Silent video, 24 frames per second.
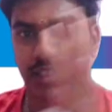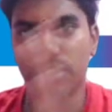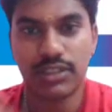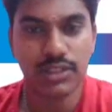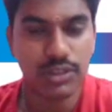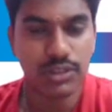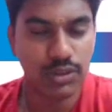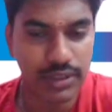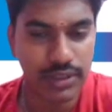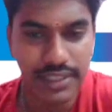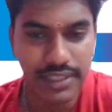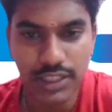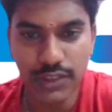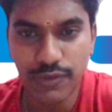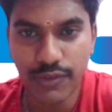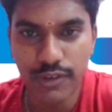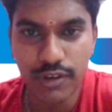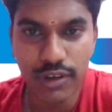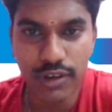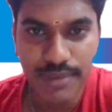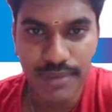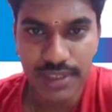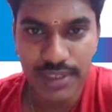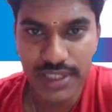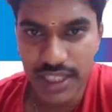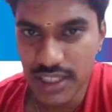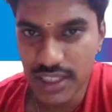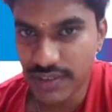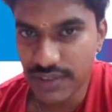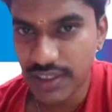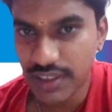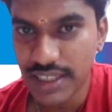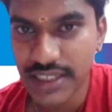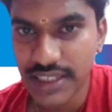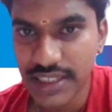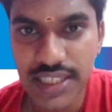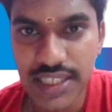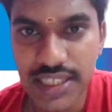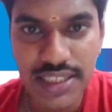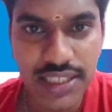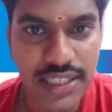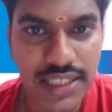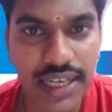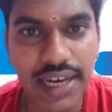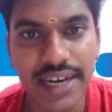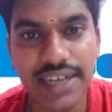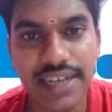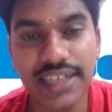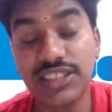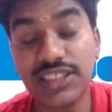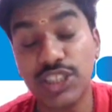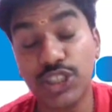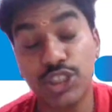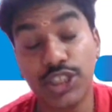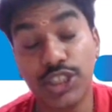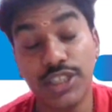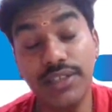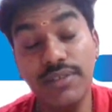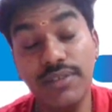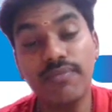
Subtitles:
So these four methods we'll discuss in the current session.